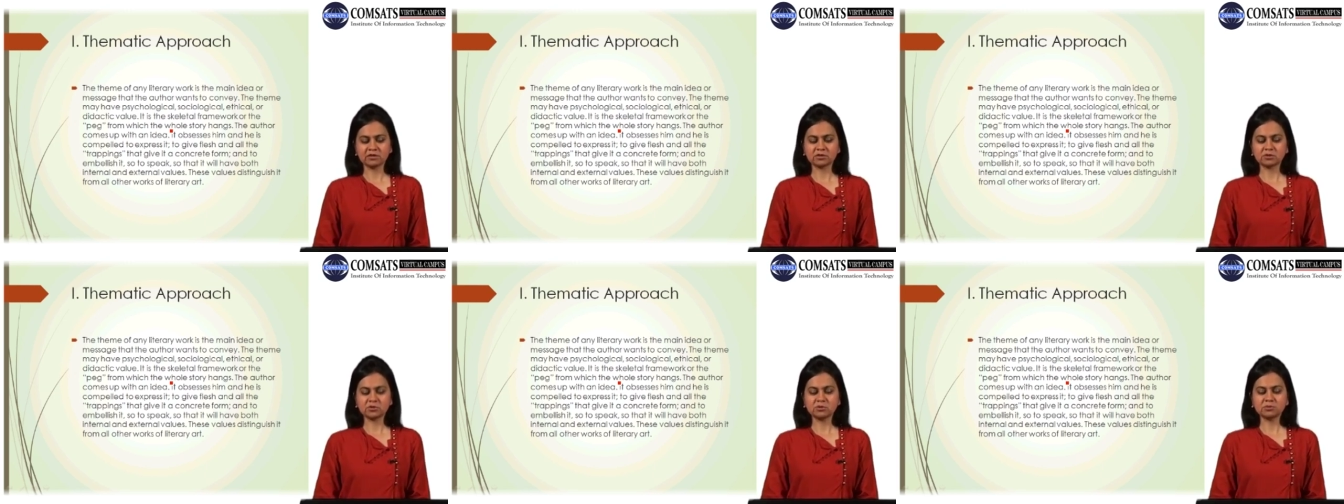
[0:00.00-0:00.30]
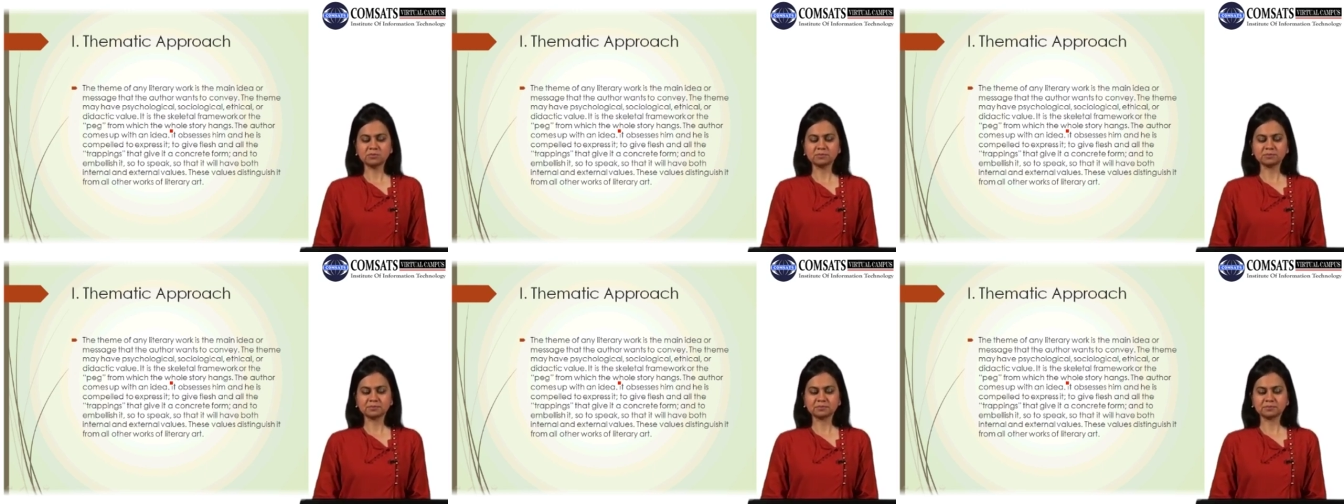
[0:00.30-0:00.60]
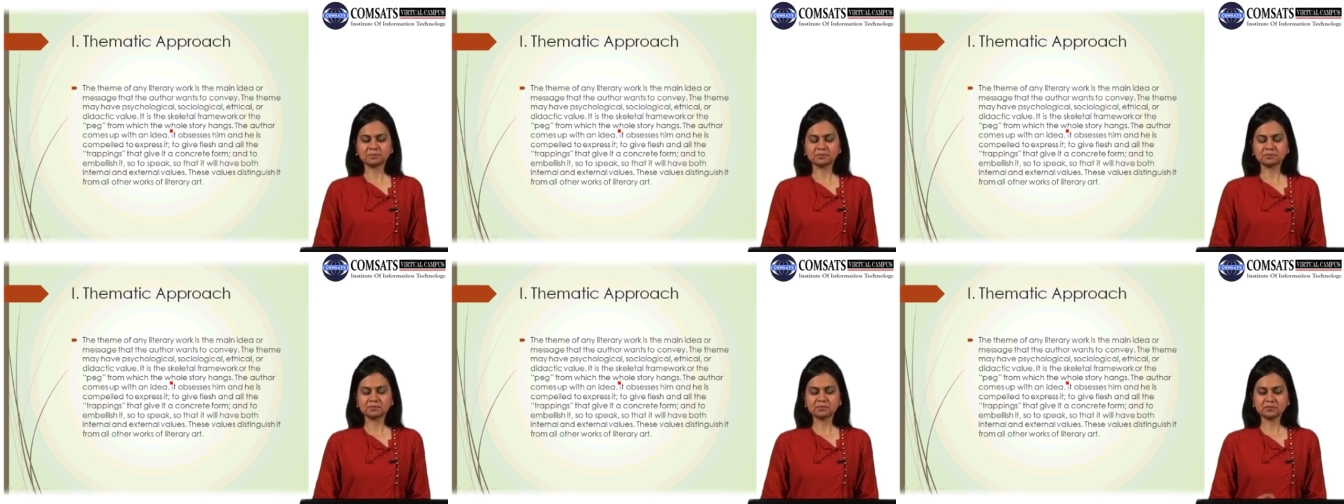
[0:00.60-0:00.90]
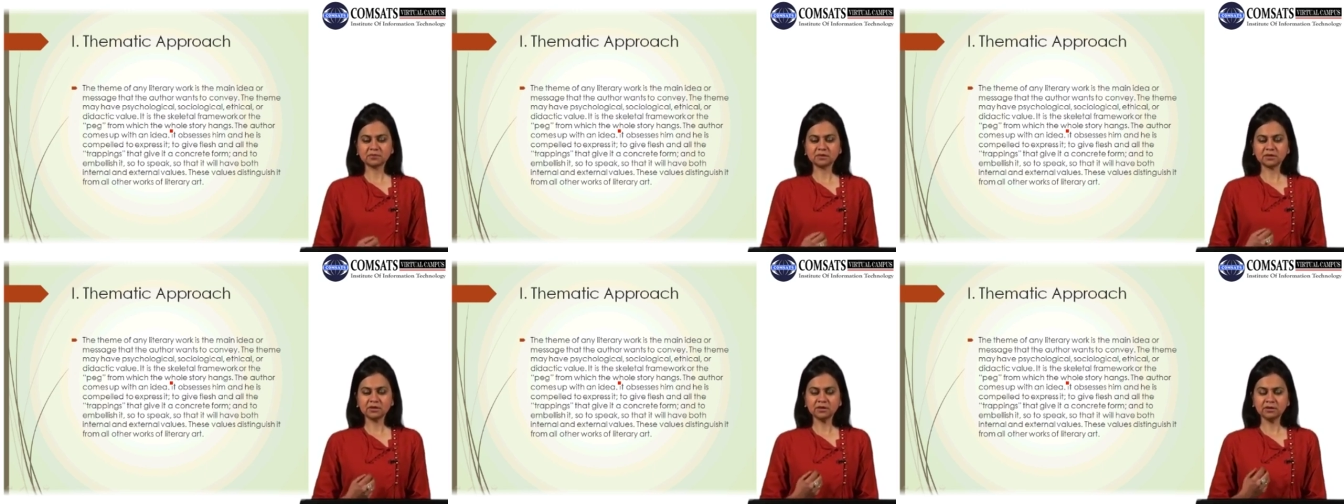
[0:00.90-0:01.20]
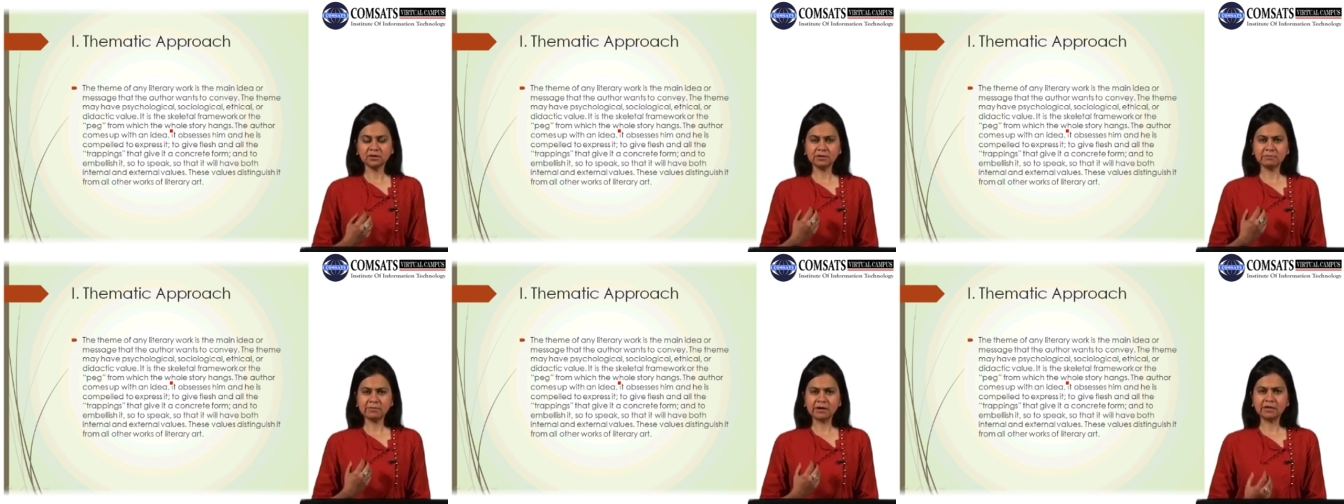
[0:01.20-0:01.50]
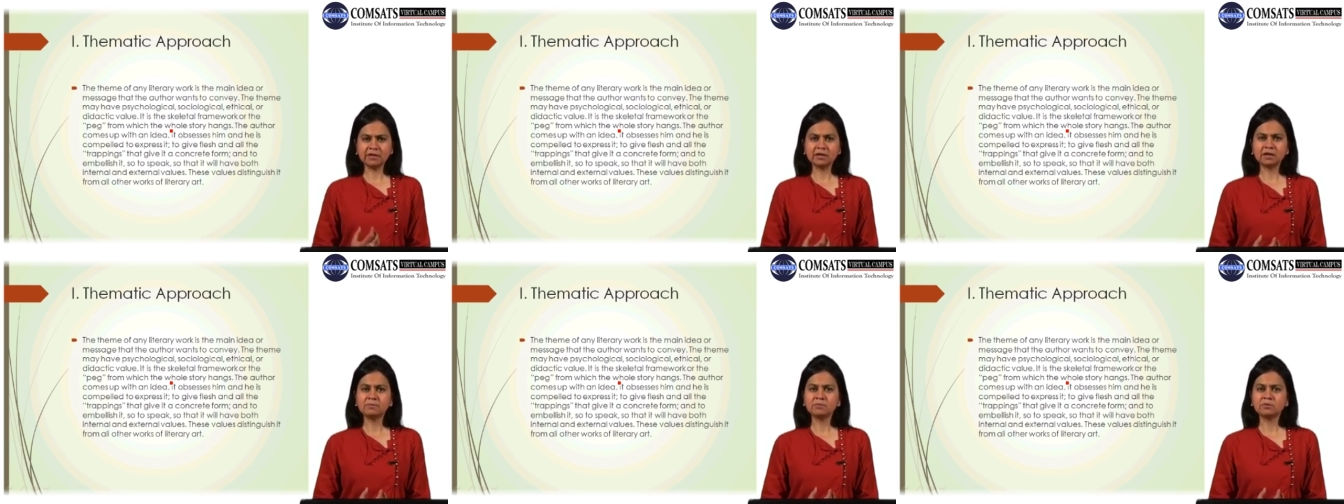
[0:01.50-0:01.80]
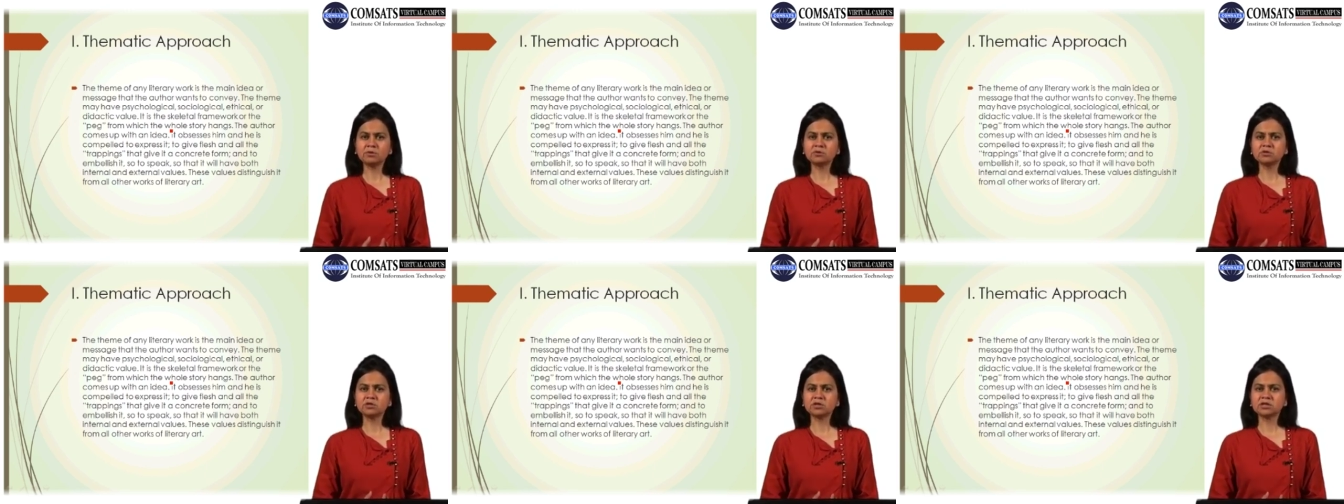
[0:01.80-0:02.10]
So thematic
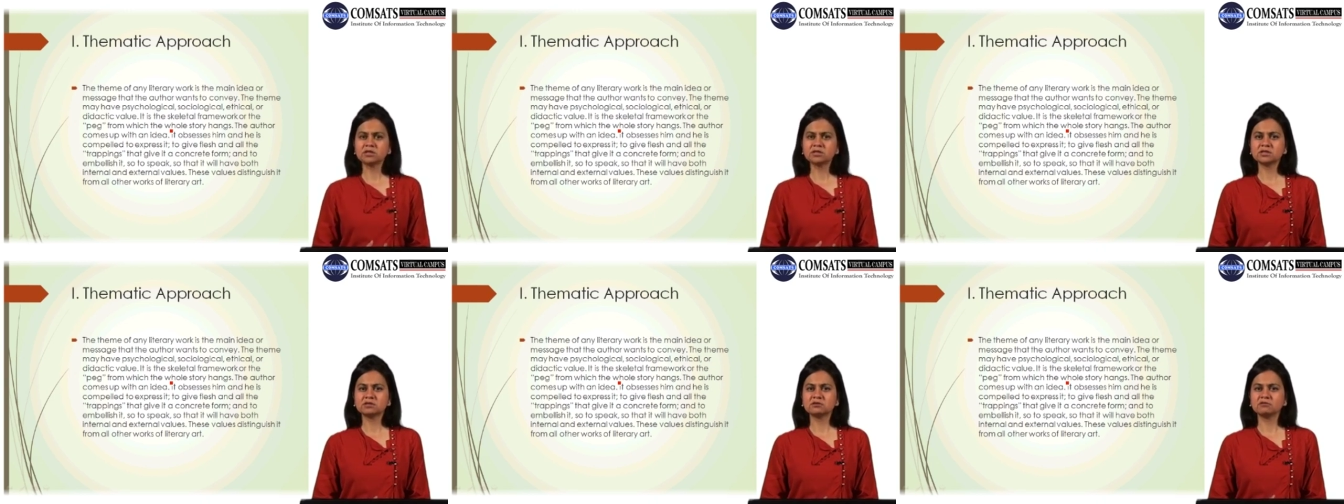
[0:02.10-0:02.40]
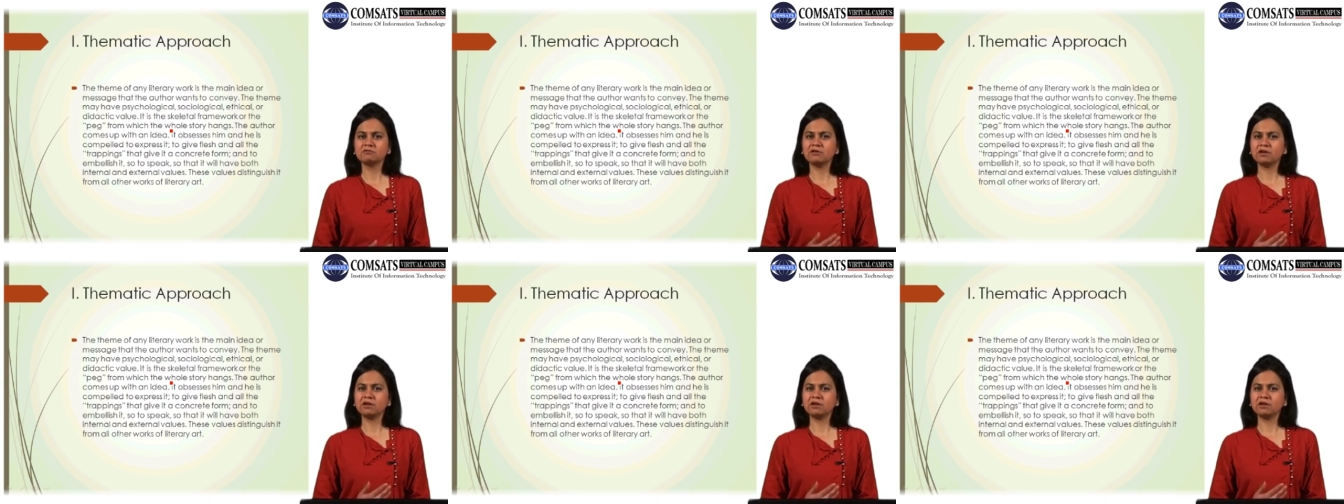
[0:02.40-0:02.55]
approach is